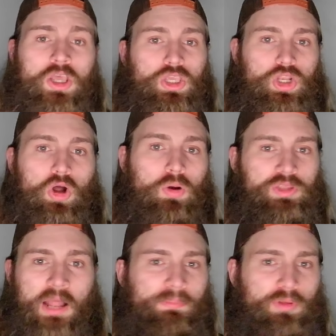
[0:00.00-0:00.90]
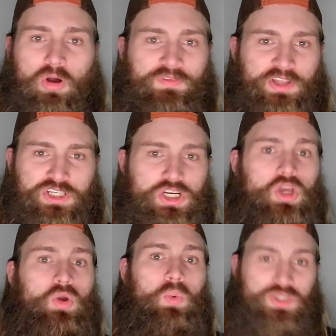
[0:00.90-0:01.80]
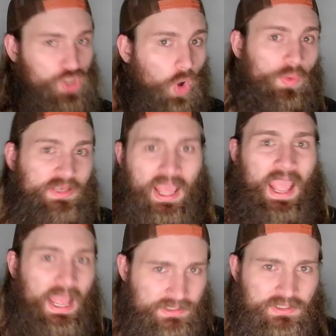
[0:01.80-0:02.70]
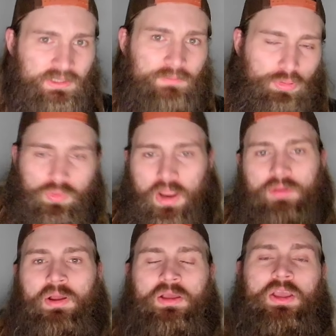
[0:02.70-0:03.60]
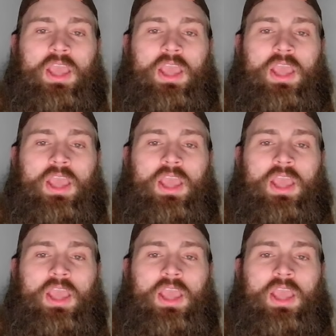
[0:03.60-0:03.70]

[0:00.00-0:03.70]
You know, Jan Blachowicz was going at Pereira.